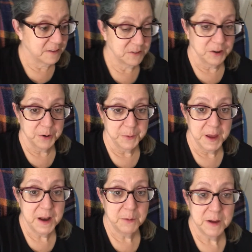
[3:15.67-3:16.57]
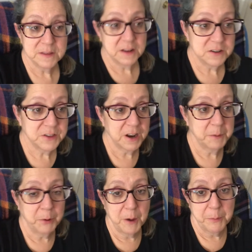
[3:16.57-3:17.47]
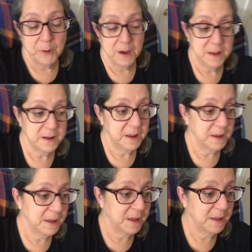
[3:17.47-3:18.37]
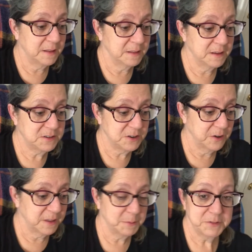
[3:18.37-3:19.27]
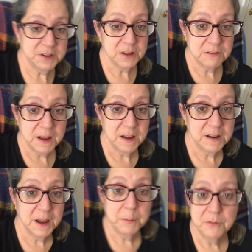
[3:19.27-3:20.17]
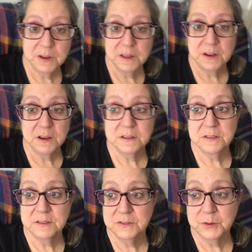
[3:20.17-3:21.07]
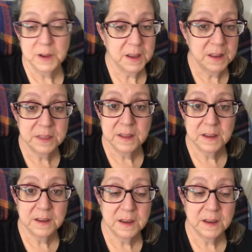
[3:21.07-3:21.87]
So anyways, I just thought I'd pop on and let you know that I'm still around. I'm really not doing anything.